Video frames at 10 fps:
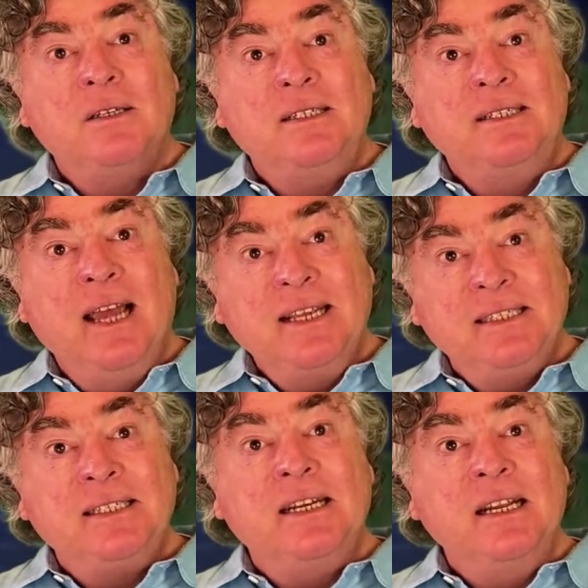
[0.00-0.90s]

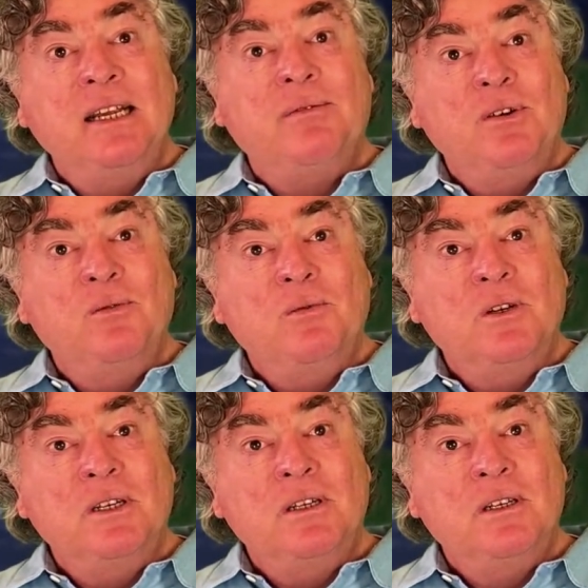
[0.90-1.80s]
destiny, if you
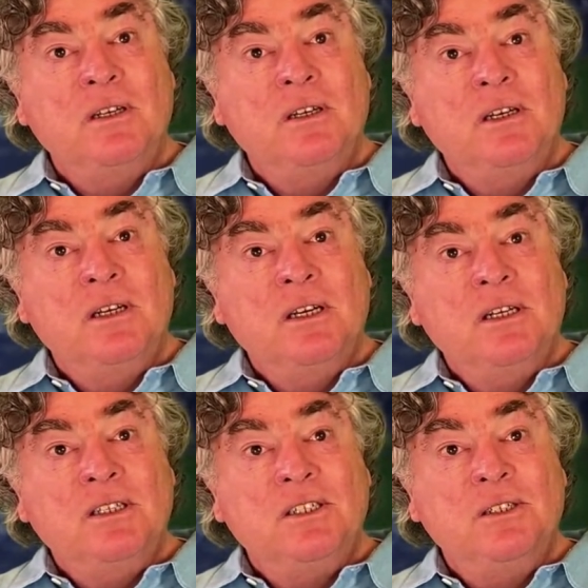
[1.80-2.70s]
would,
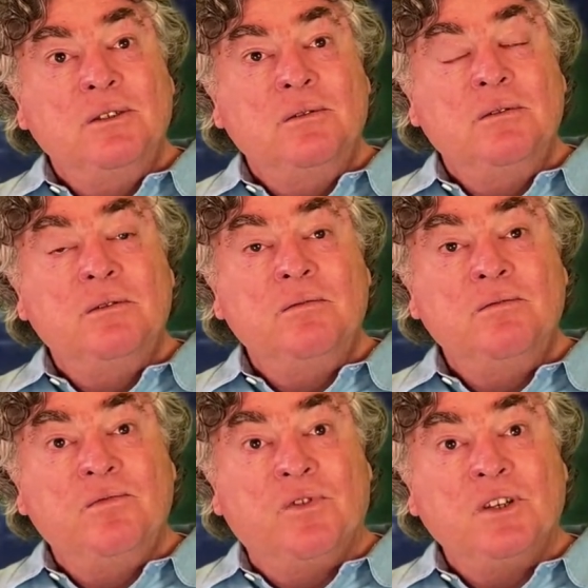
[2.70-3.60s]
to,
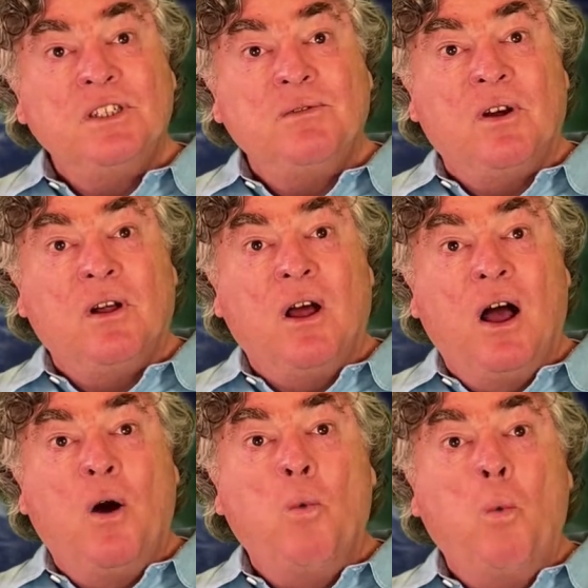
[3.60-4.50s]
first of all,
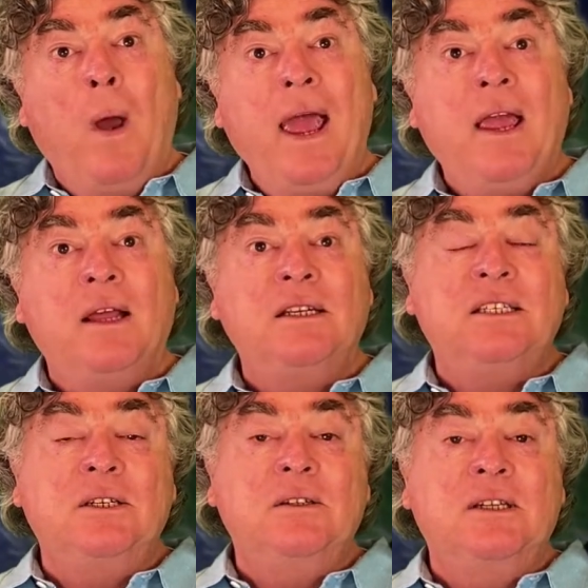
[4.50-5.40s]
awaken to the